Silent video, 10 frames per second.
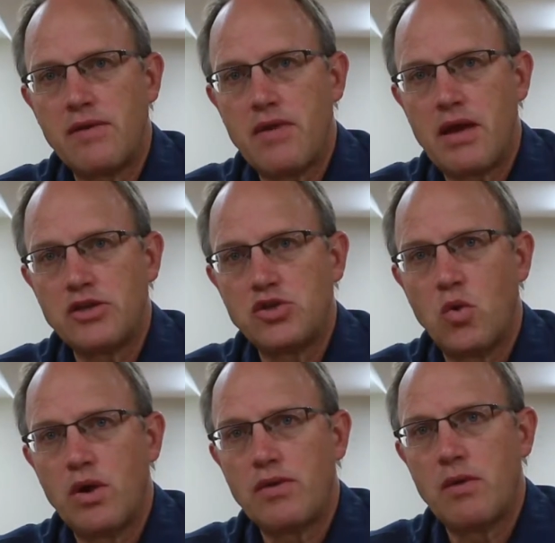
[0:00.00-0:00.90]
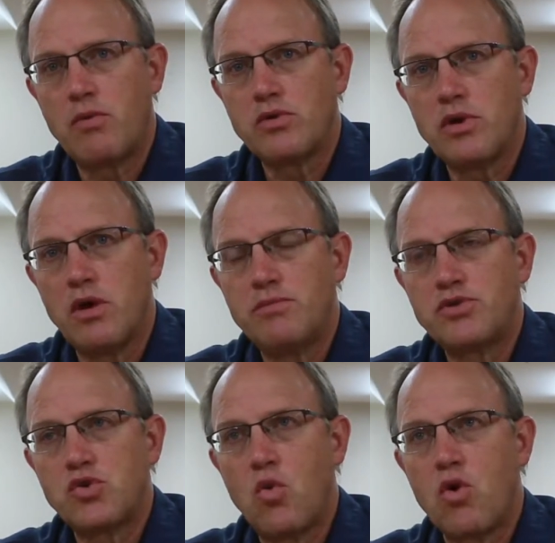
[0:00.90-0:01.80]
in that joint that will
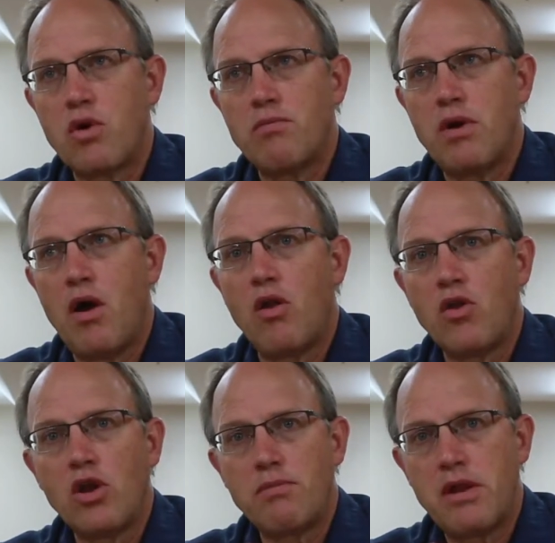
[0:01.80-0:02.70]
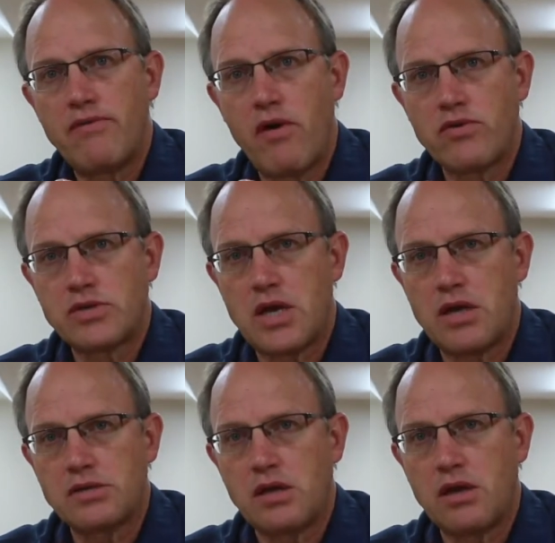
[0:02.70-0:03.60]
absorb a little bit of
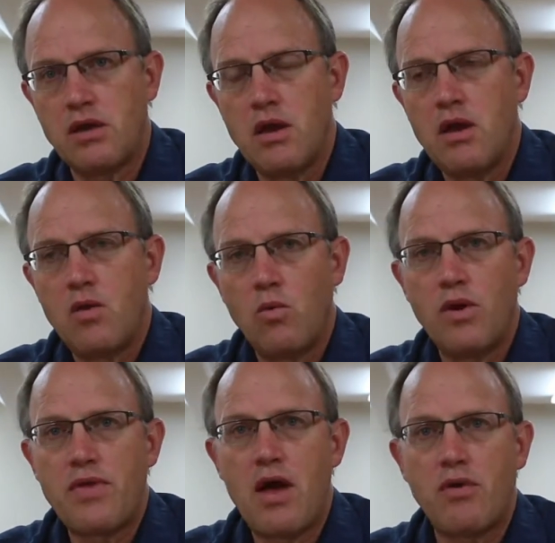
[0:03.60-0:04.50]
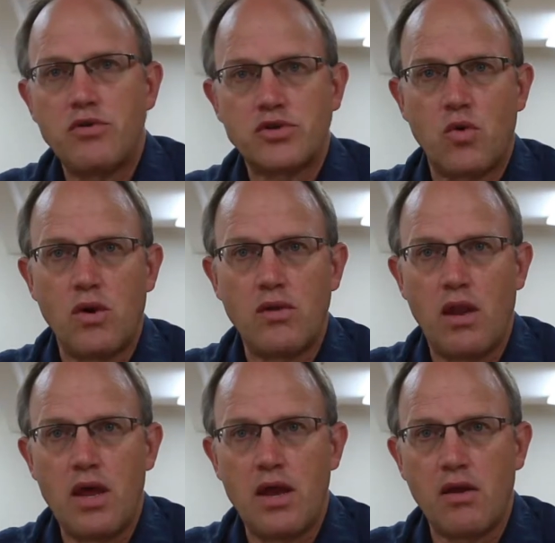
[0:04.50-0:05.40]
oversizing without destroying the
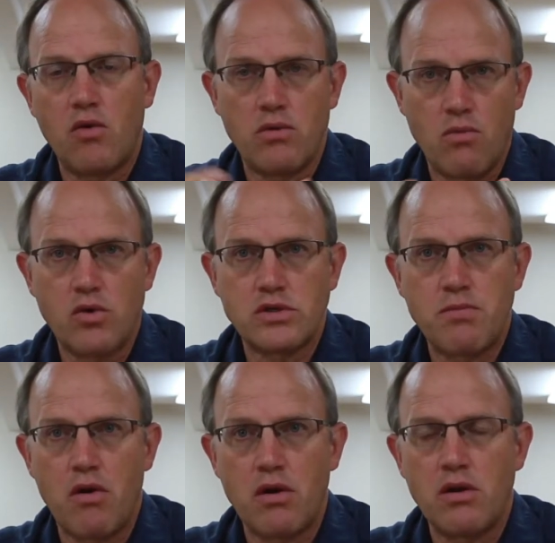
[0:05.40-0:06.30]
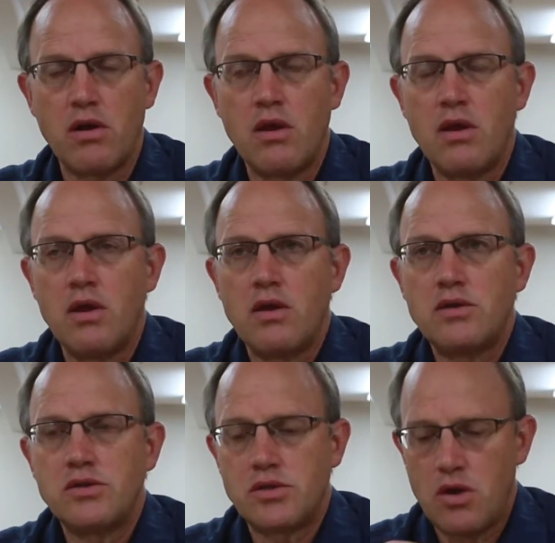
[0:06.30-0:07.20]
leg or the mortise part.
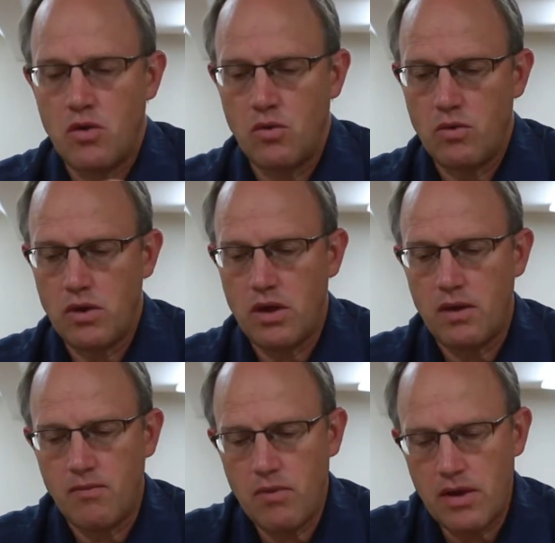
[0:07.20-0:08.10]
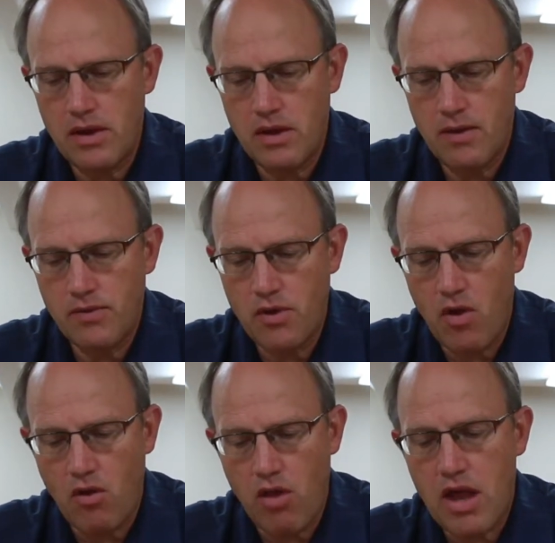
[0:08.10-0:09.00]
So there are
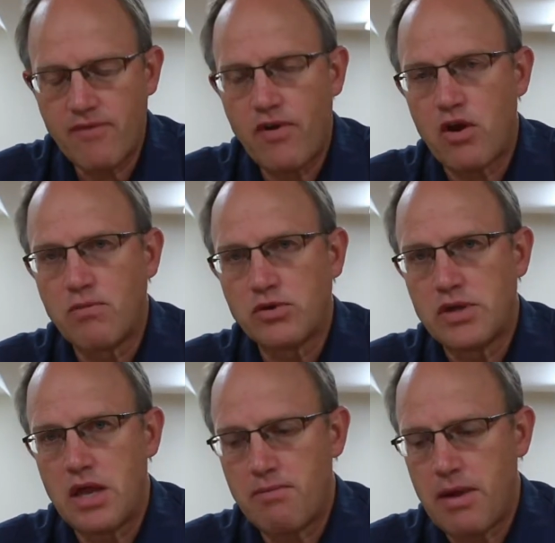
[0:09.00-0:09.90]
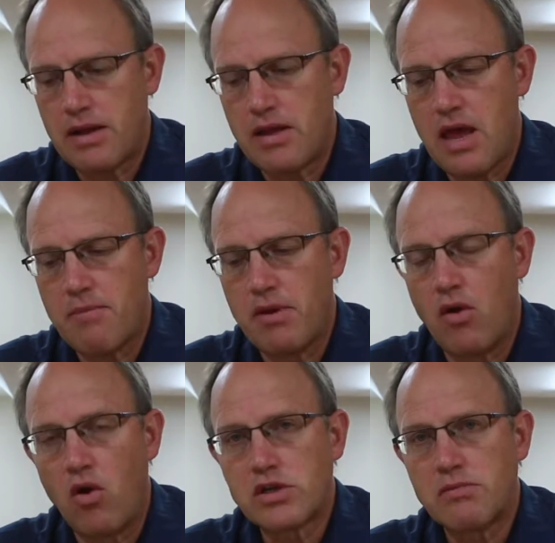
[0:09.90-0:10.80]
a lot of variables that impact that, but
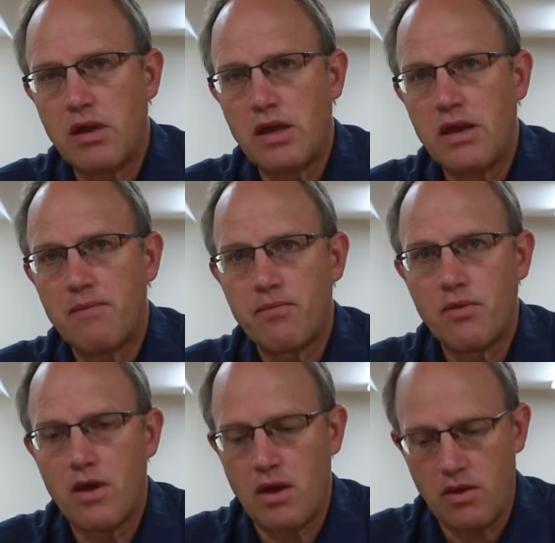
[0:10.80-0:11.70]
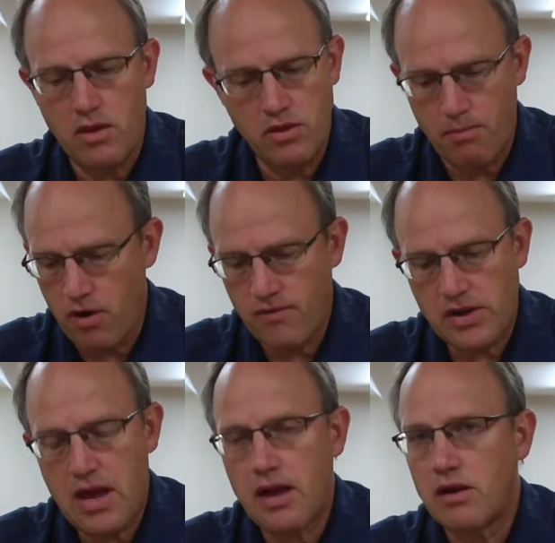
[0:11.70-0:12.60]
ultimately the perfect
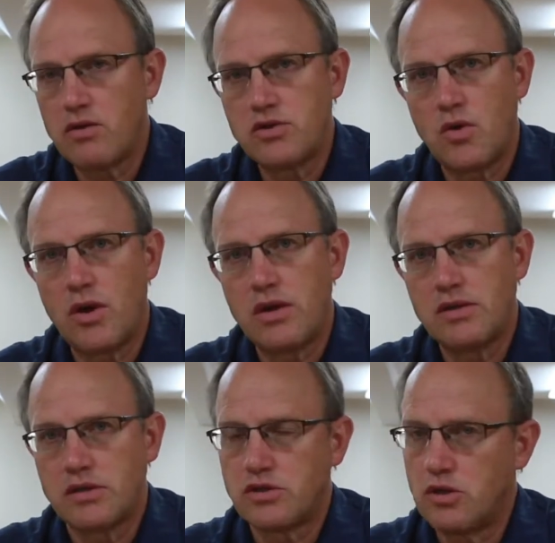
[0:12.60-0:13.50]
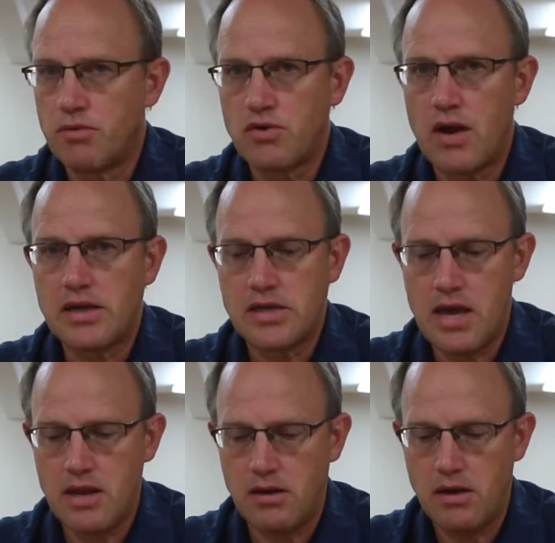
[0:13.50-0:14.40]
high glue joint is a super dry
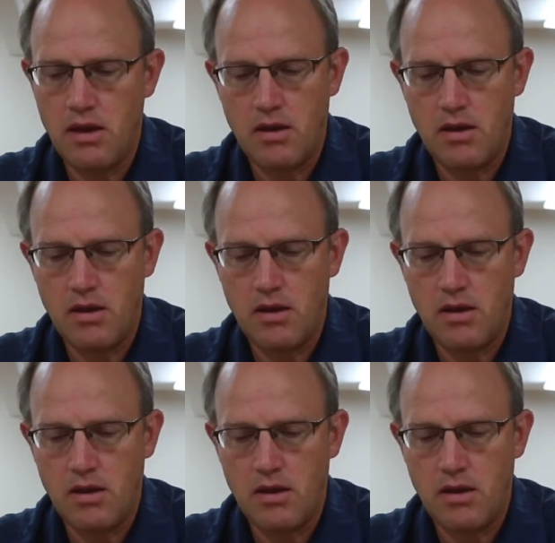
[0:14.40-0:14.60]
tenon,